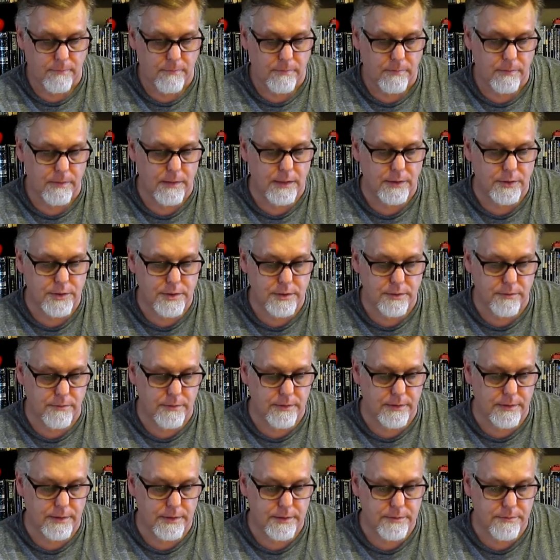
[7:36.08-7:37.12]
I'm not sure
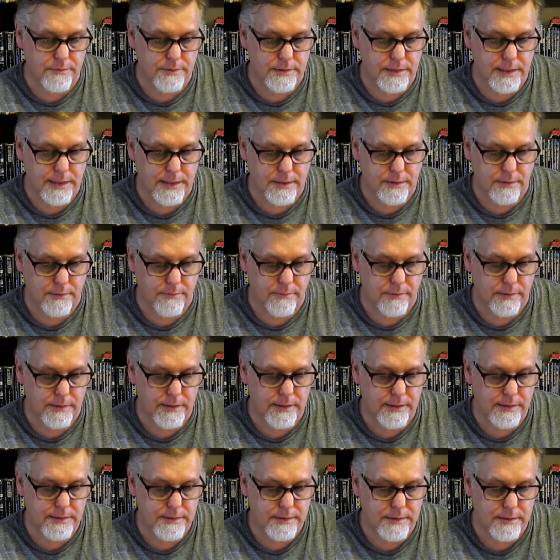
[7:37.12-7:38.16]
when this was actually
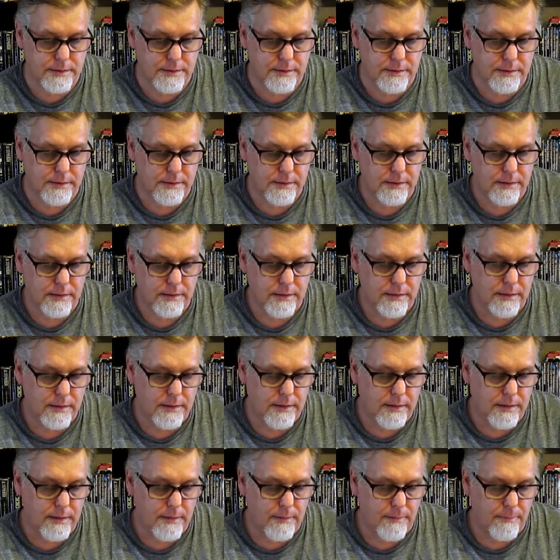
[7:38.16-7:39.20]
released
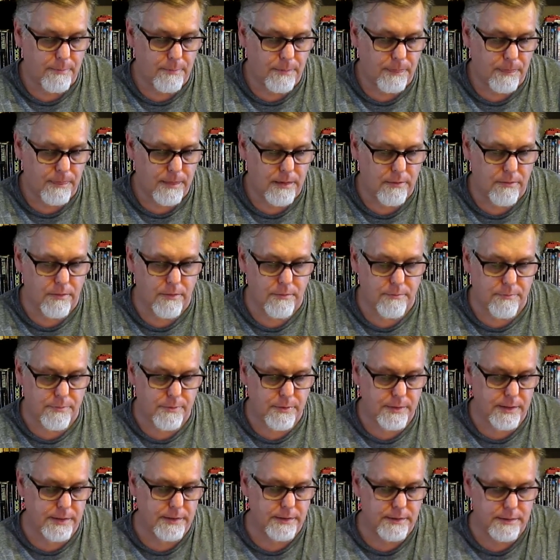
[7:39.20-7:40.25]
or in
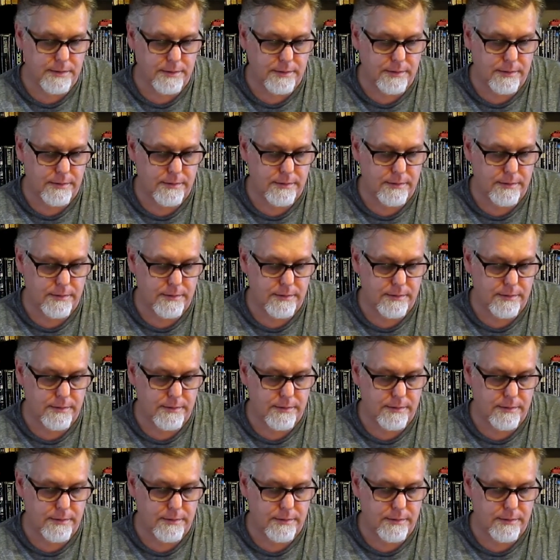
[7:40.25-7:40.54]
print.